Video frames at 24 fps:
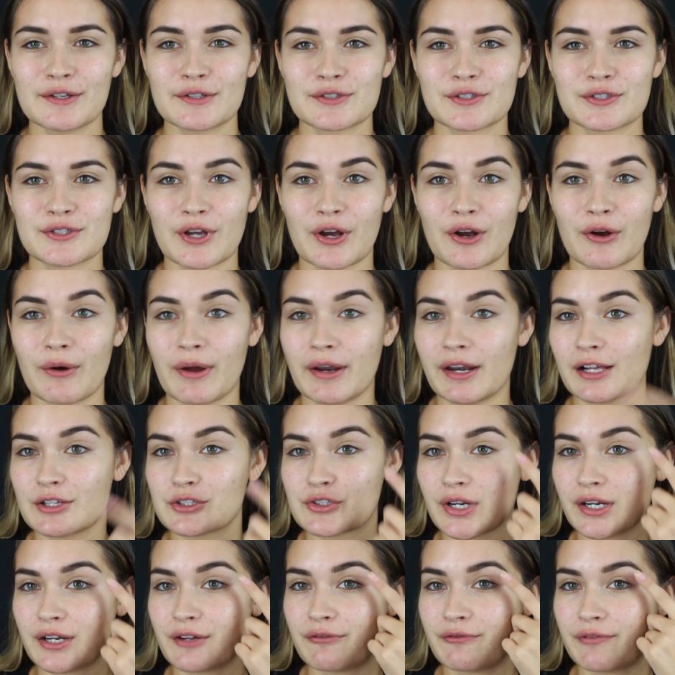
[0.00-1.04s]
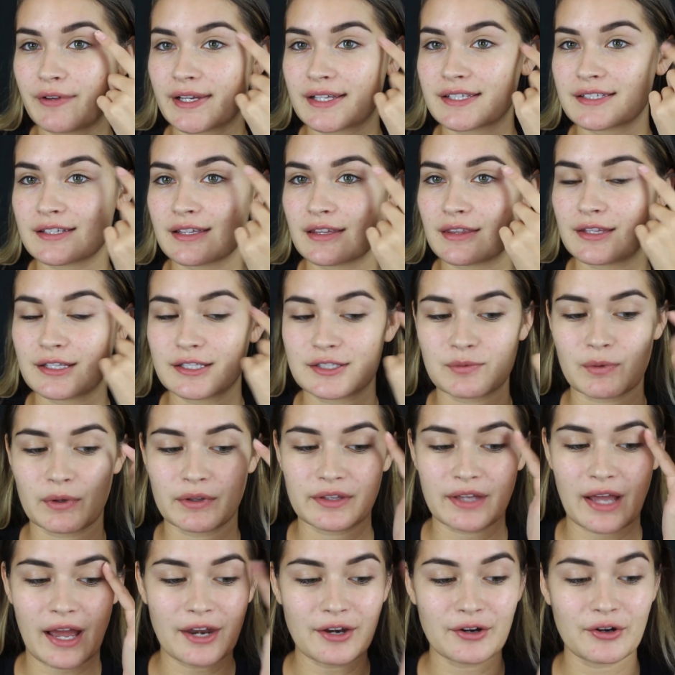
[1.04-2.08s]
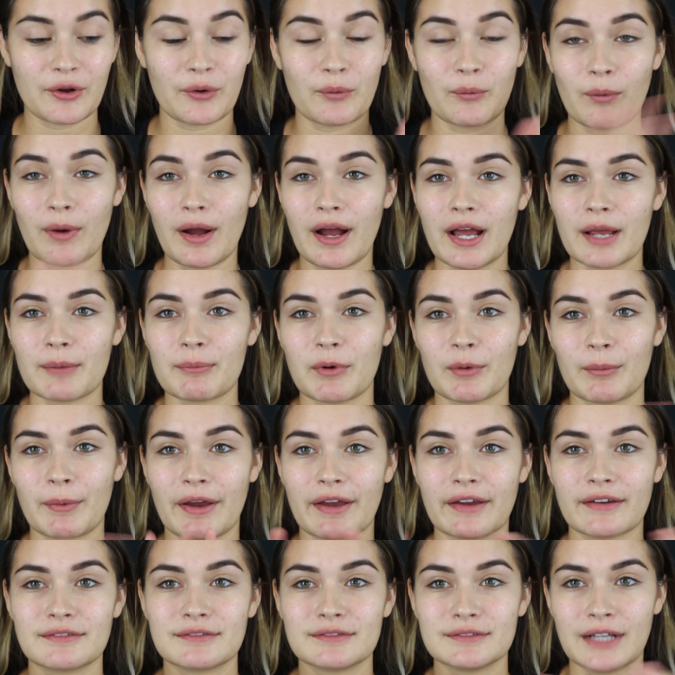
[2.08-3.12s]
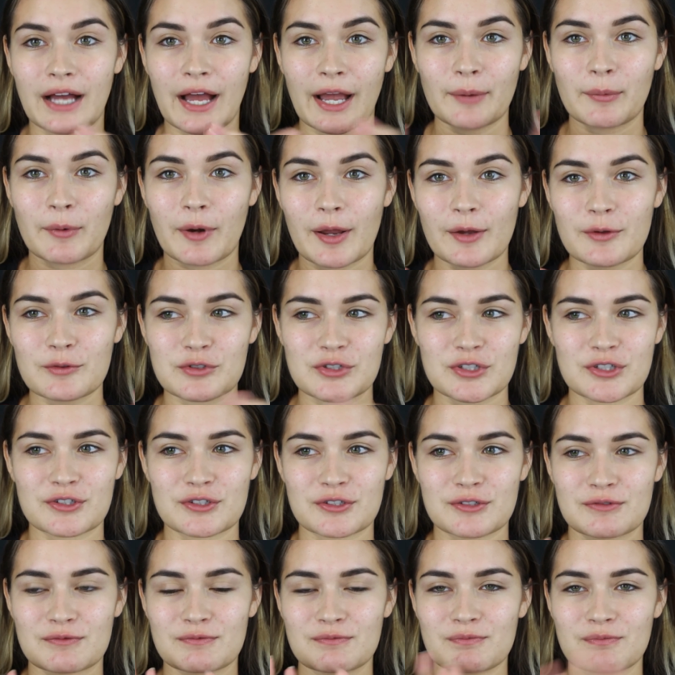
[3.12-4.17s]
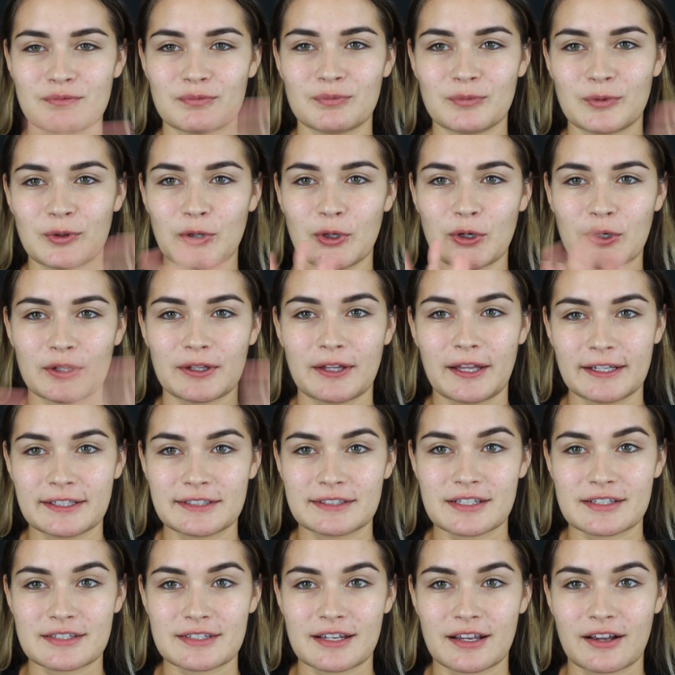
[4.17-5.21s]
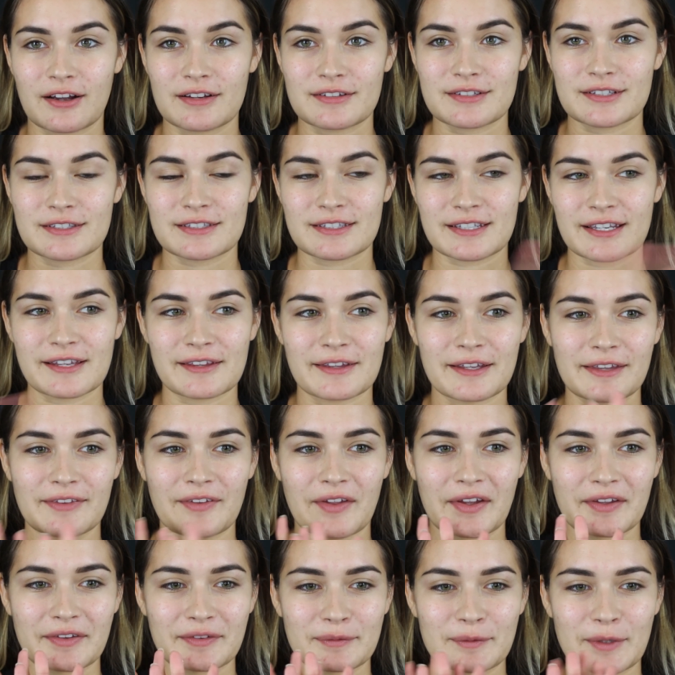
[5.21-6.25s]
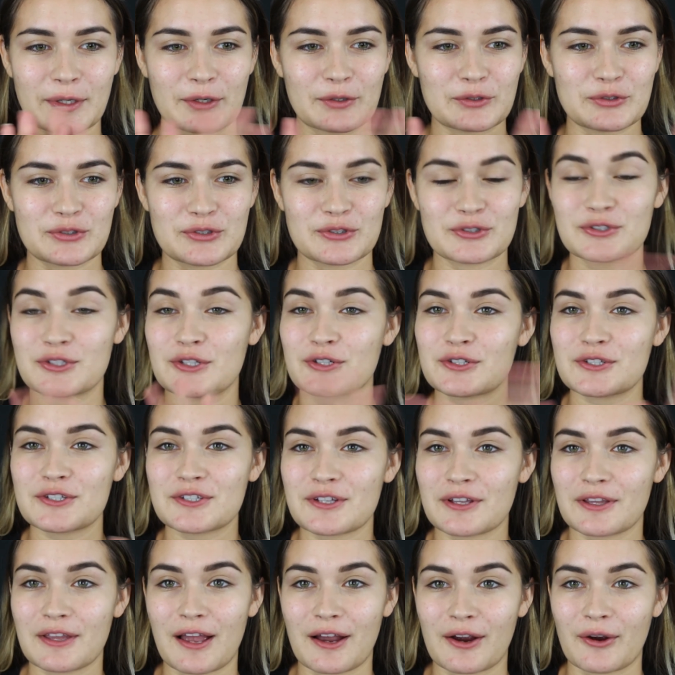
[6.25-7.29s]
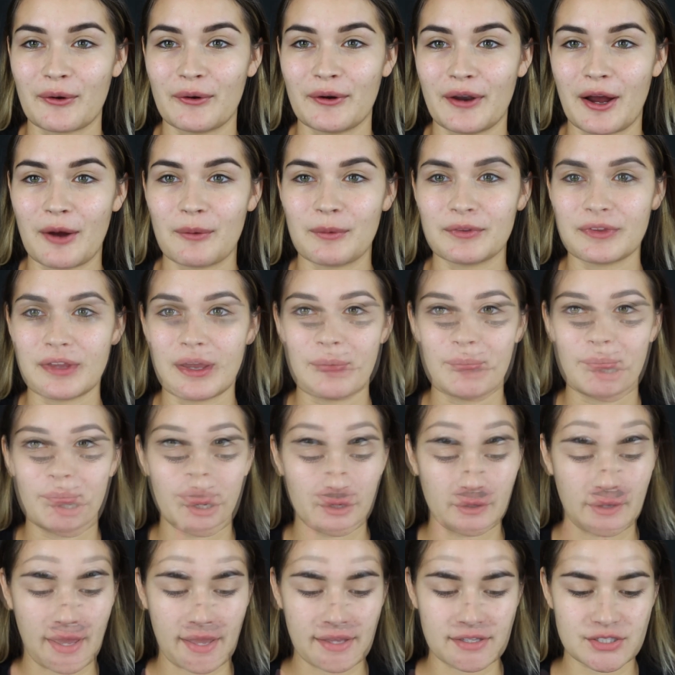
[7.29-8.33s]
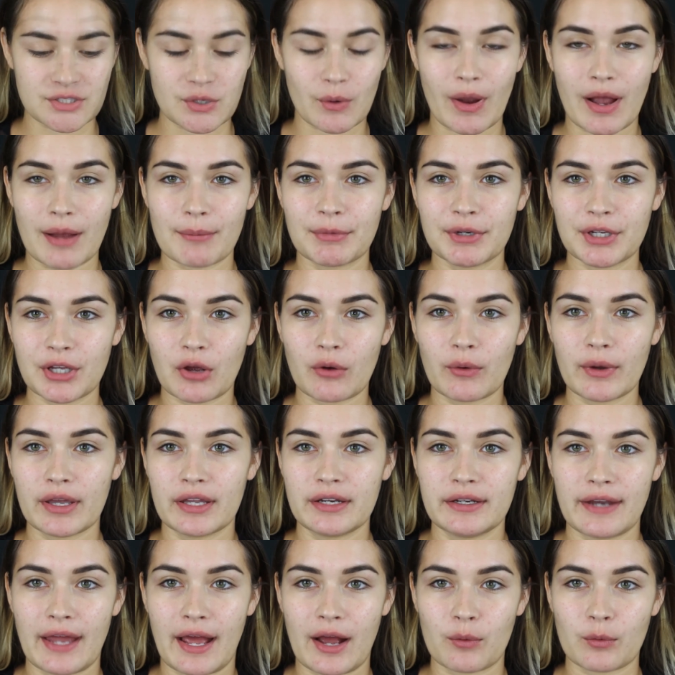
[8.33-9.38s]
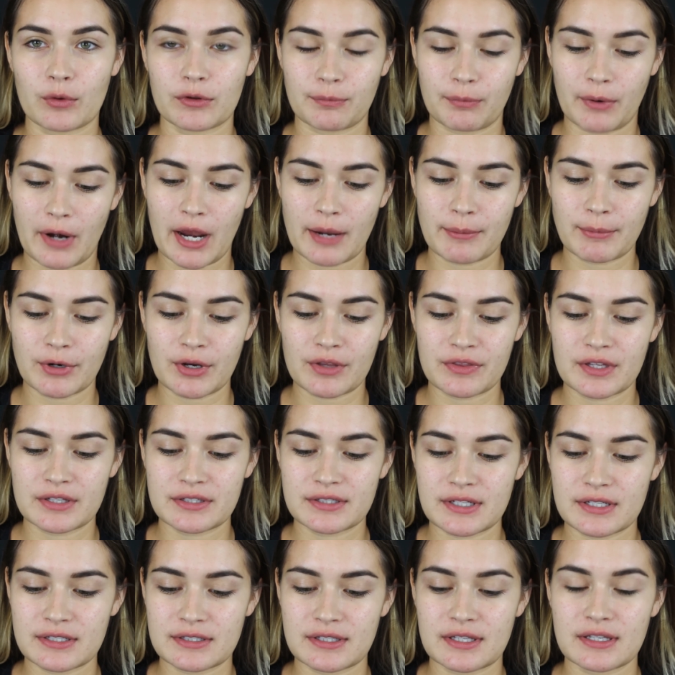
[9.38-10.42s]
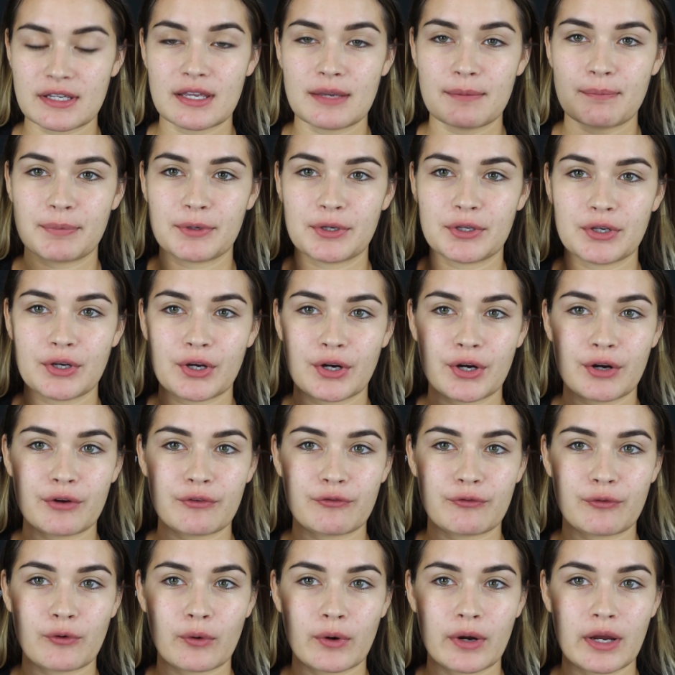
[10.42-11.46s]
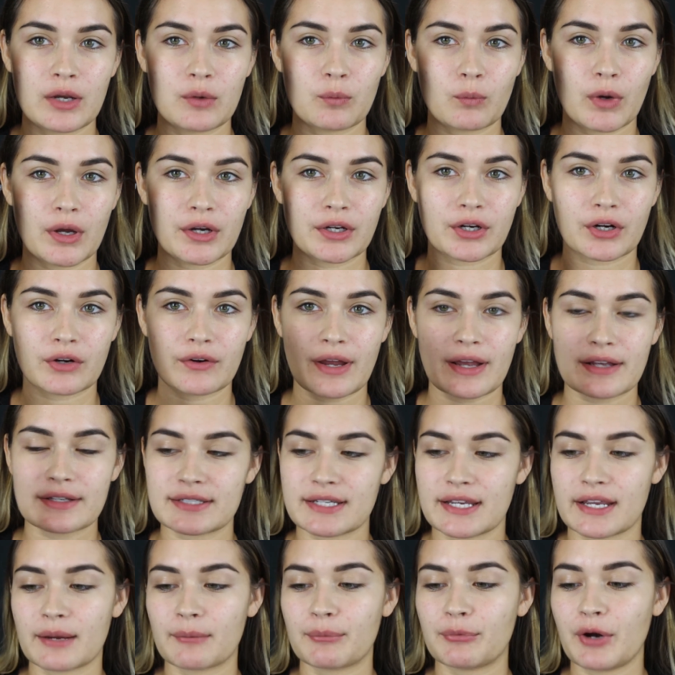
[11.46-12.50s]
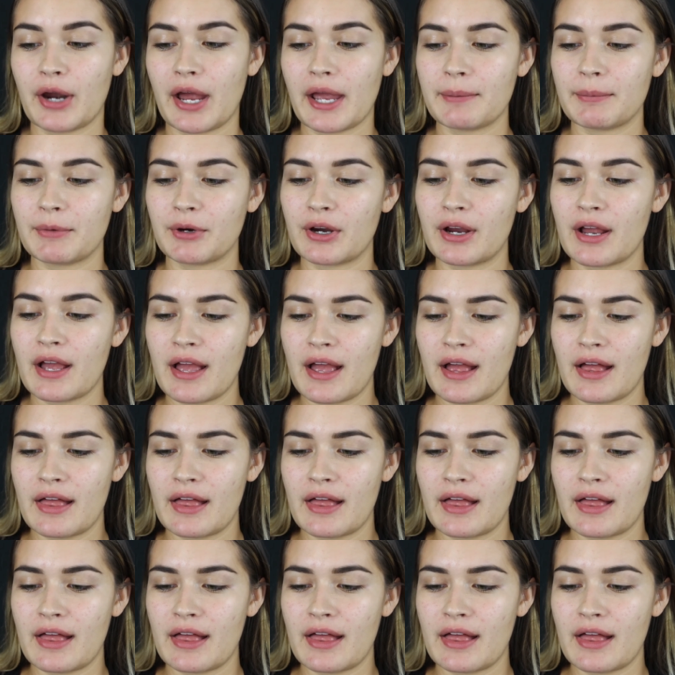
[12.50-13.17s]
So, and I'll try to fix this one. I don't know why, but my eyebrows just look like distant cousins lately. Like, there's just a lot going on with them. Alright guys, so I'm gonna go in now with primer. This is the Pure 4-in-1 Correcting Primer.